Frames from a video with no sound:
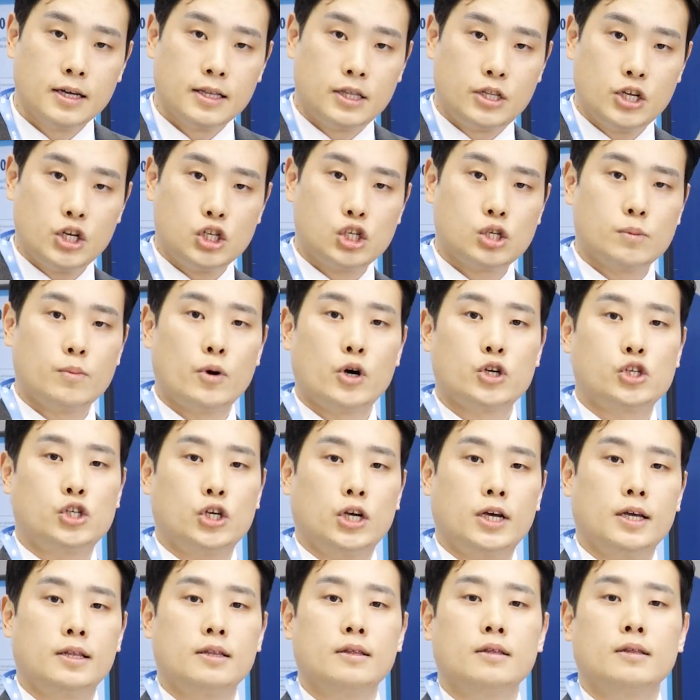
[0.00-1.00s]
this
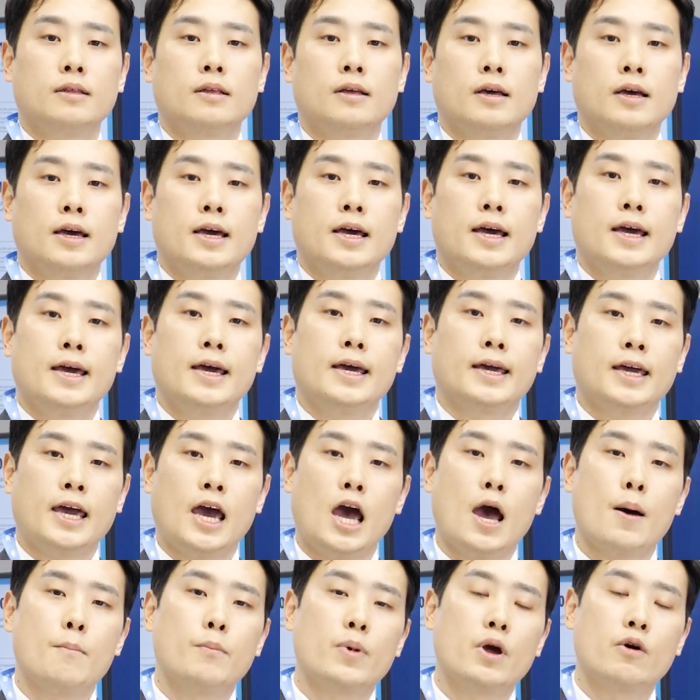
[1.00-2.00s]
machine
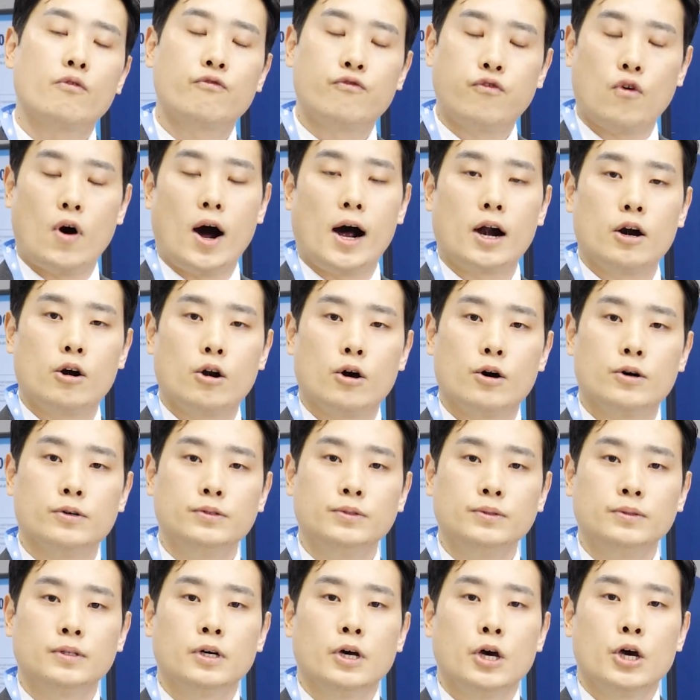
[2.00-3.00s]
can be followed.
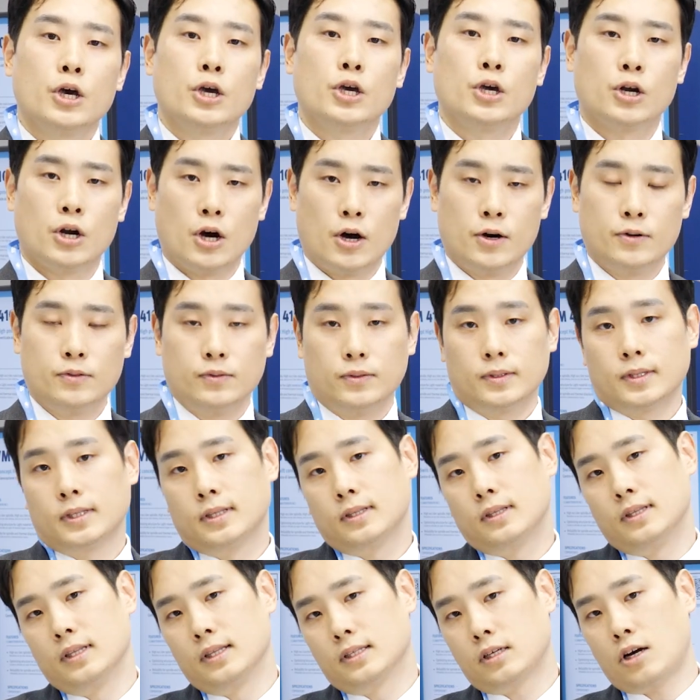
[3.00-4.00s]
You know,
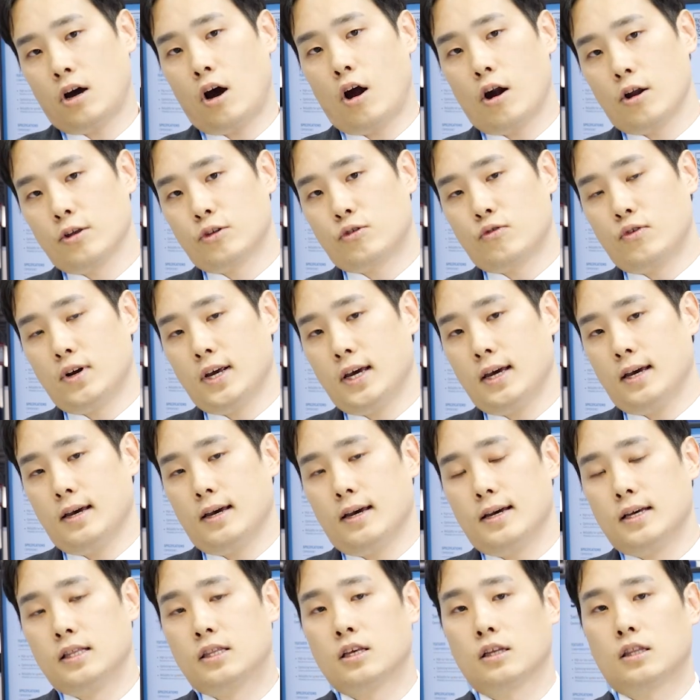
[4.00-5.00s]
currently
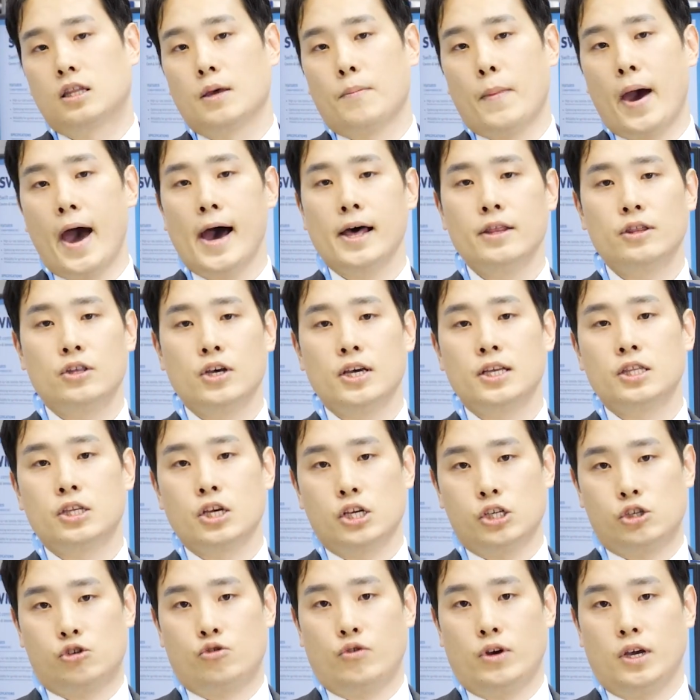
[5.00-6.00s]
the demand
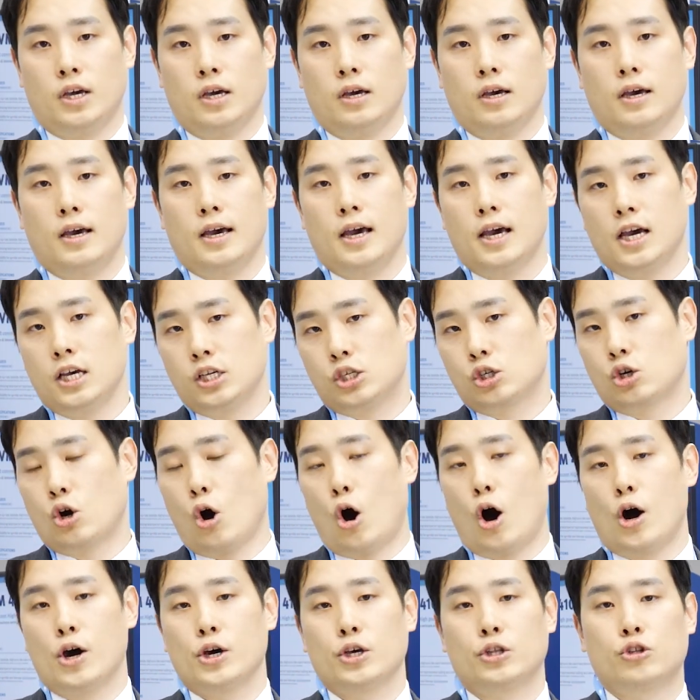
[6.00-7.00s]
industry is
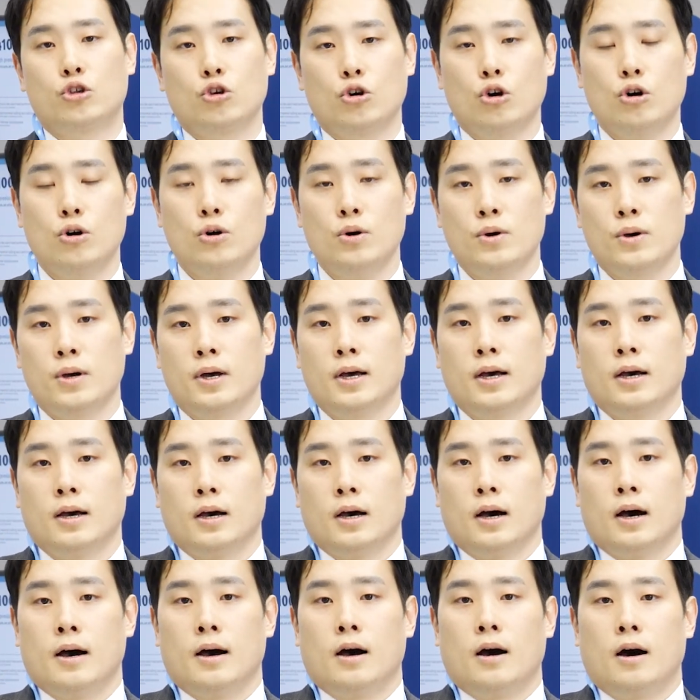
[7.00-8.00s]
going to
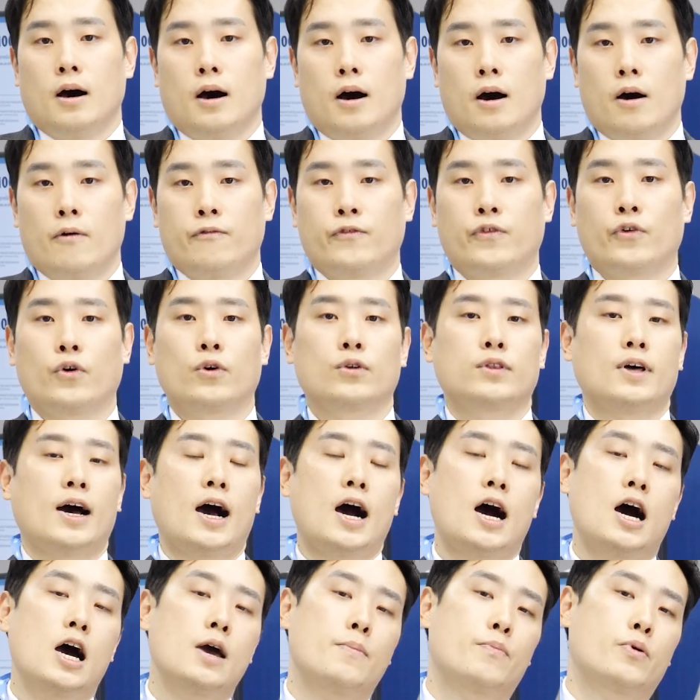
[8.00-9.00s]
for the
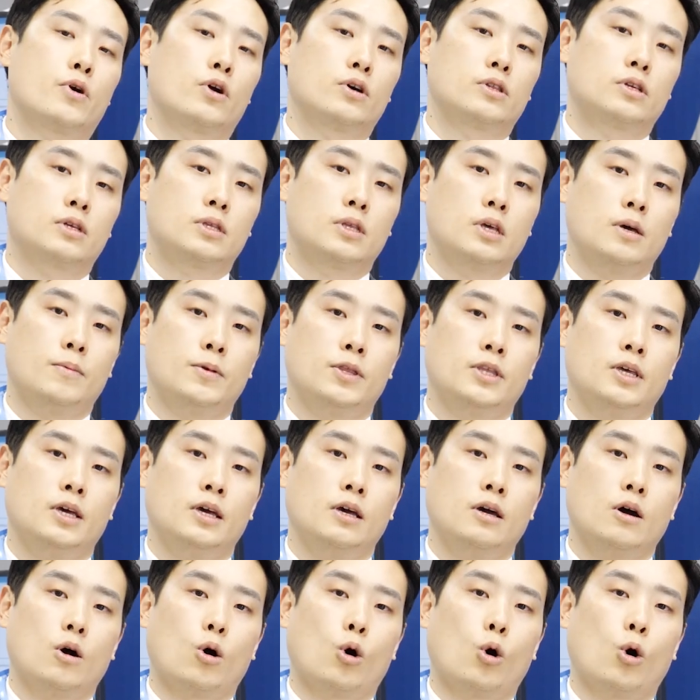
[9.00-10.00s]
high
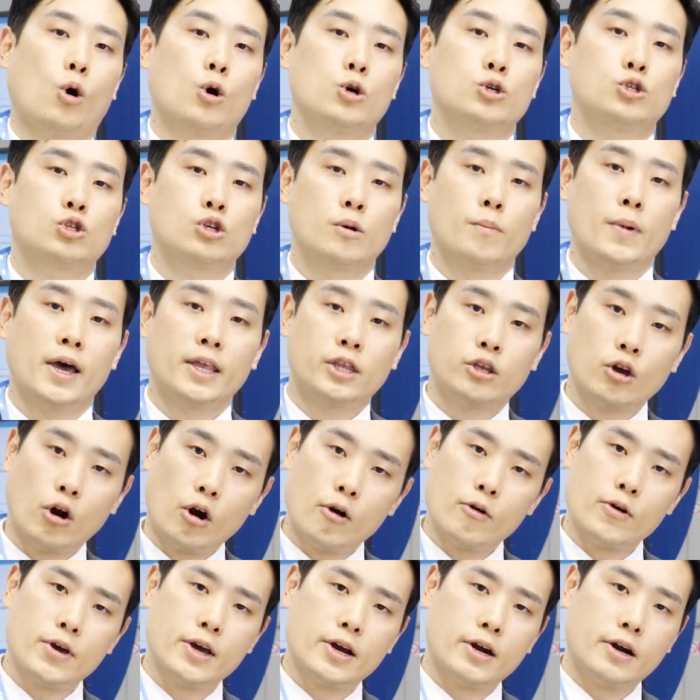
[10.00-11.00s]
productivity. Also
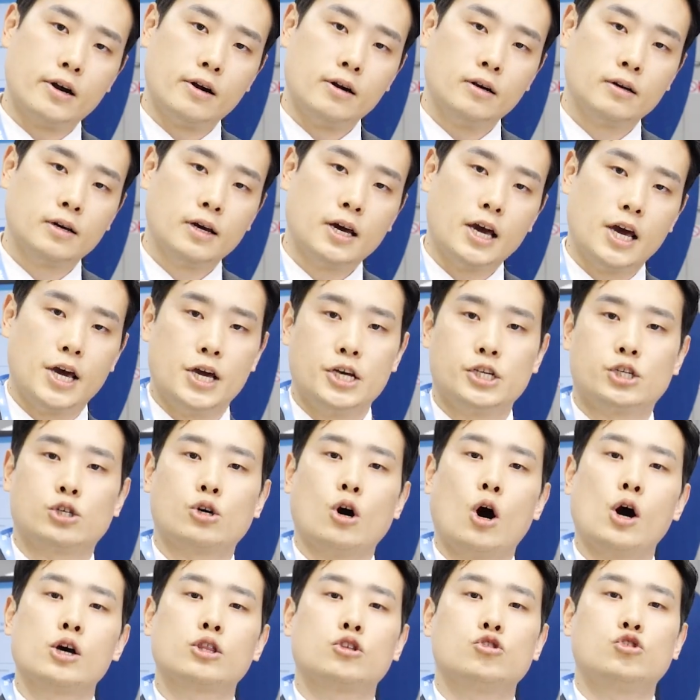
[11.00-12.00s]
material is
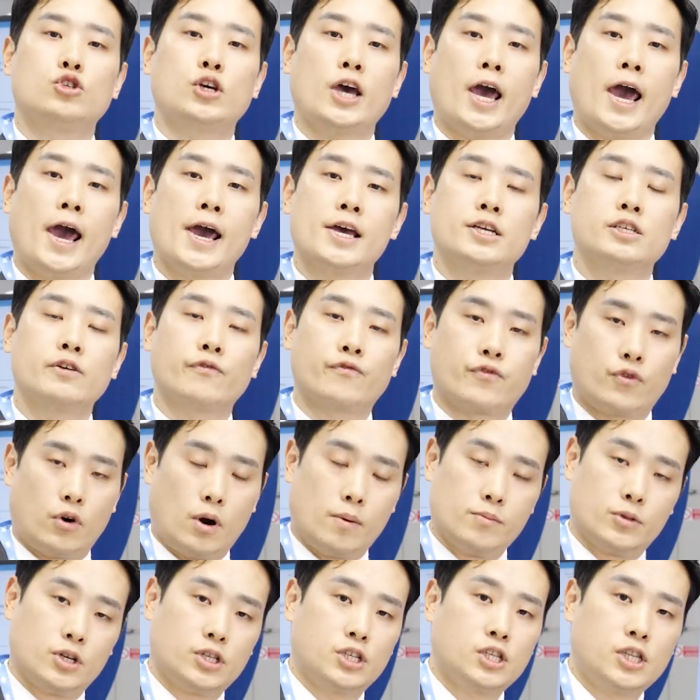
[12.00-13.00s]
going to change
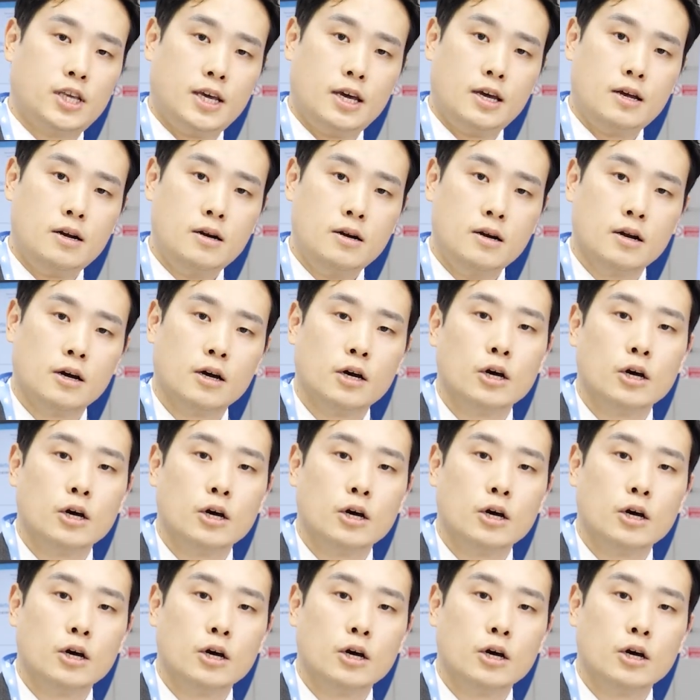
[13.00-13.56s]
from the steel